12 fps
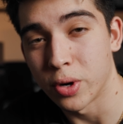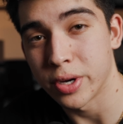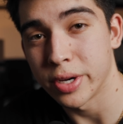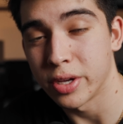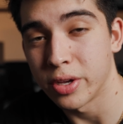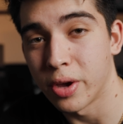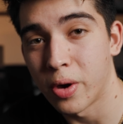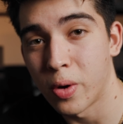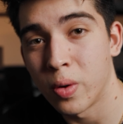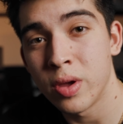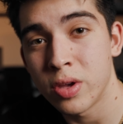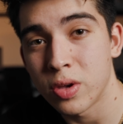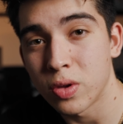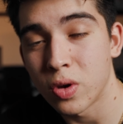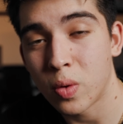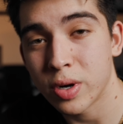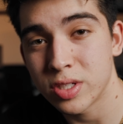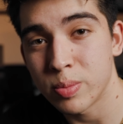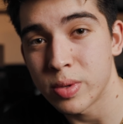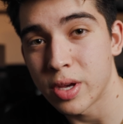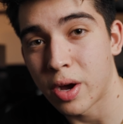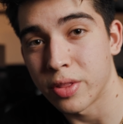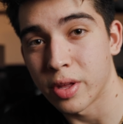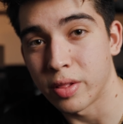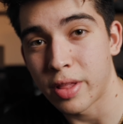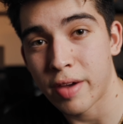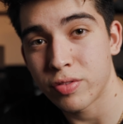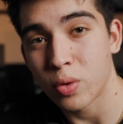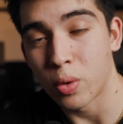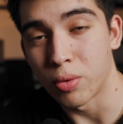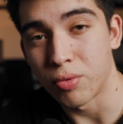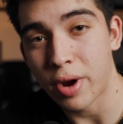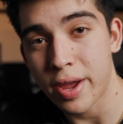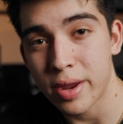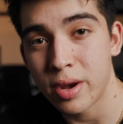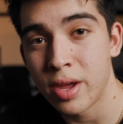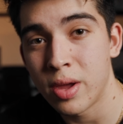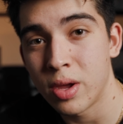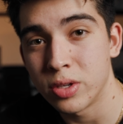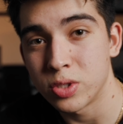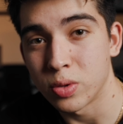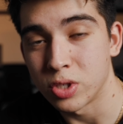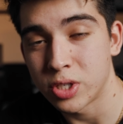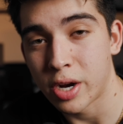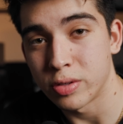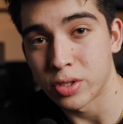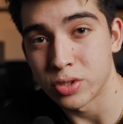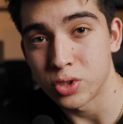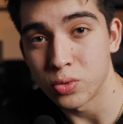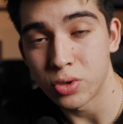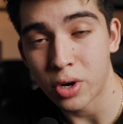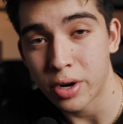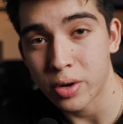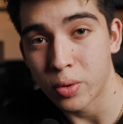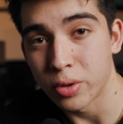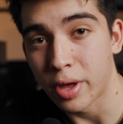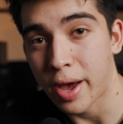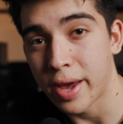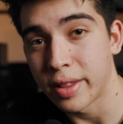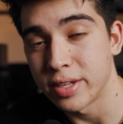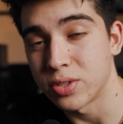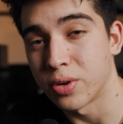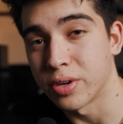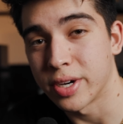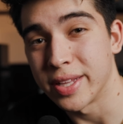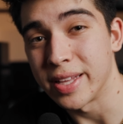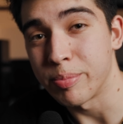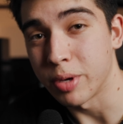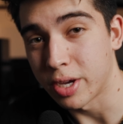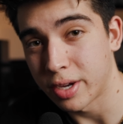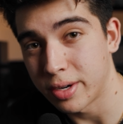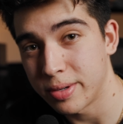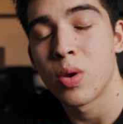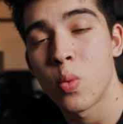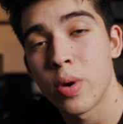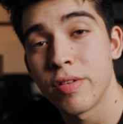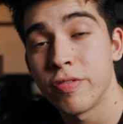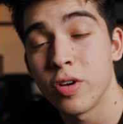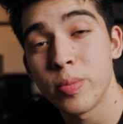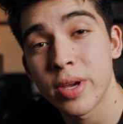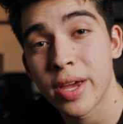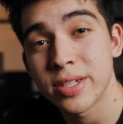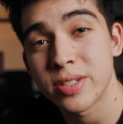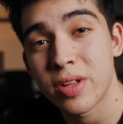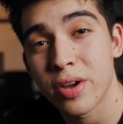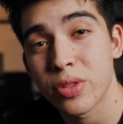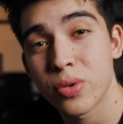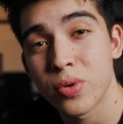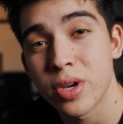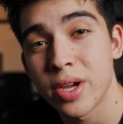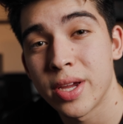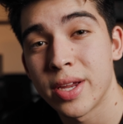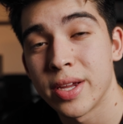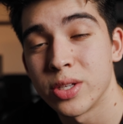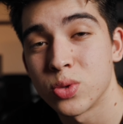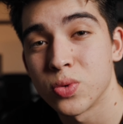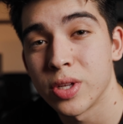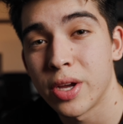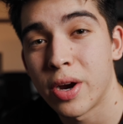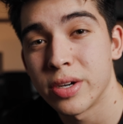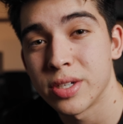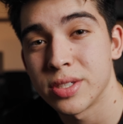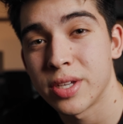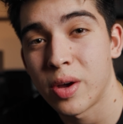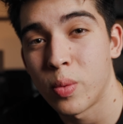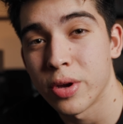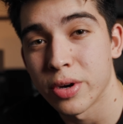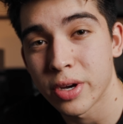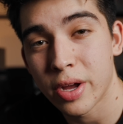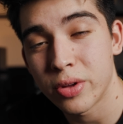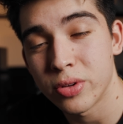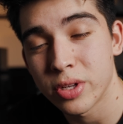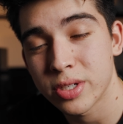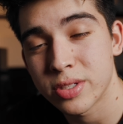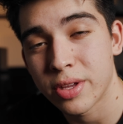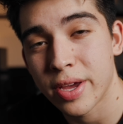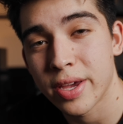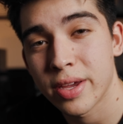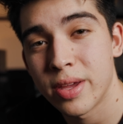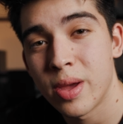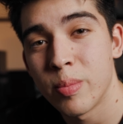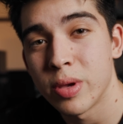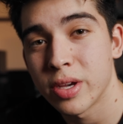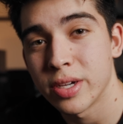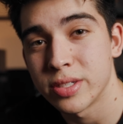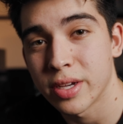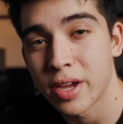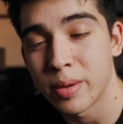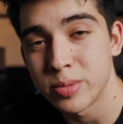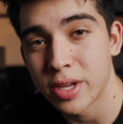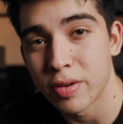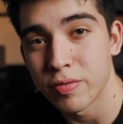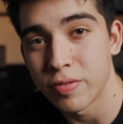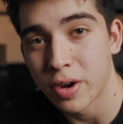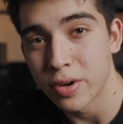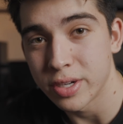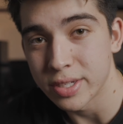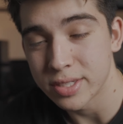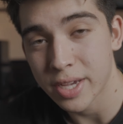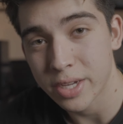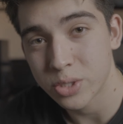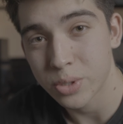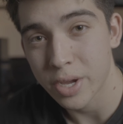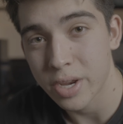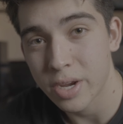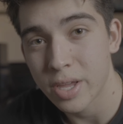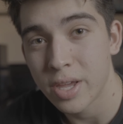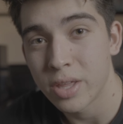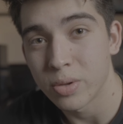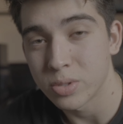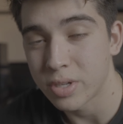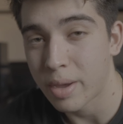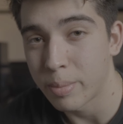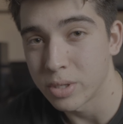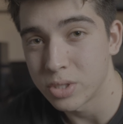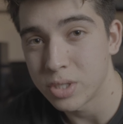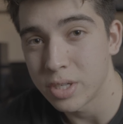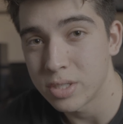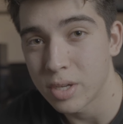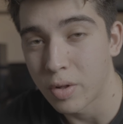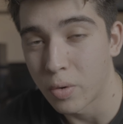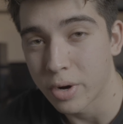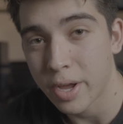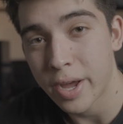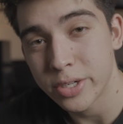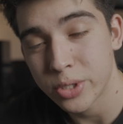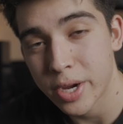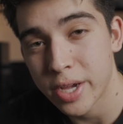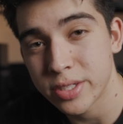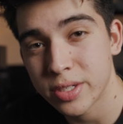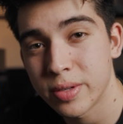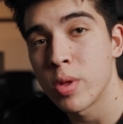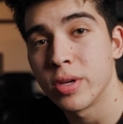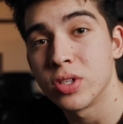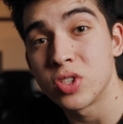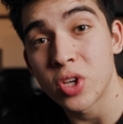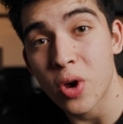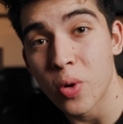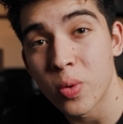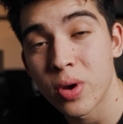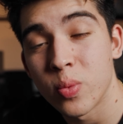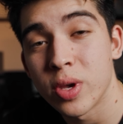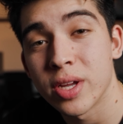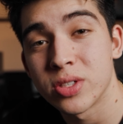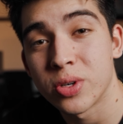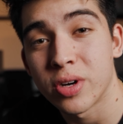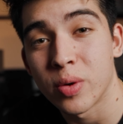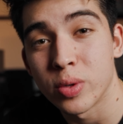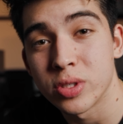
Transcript: are good to go. You don't want it to be on the left or right so the shadows aren't too dark or the highlights aren't clipping. When filming SLOG3, it's really hard to tell what your color looks like because it comes out very desaturated. There's not much detail or contrast. So we can turn on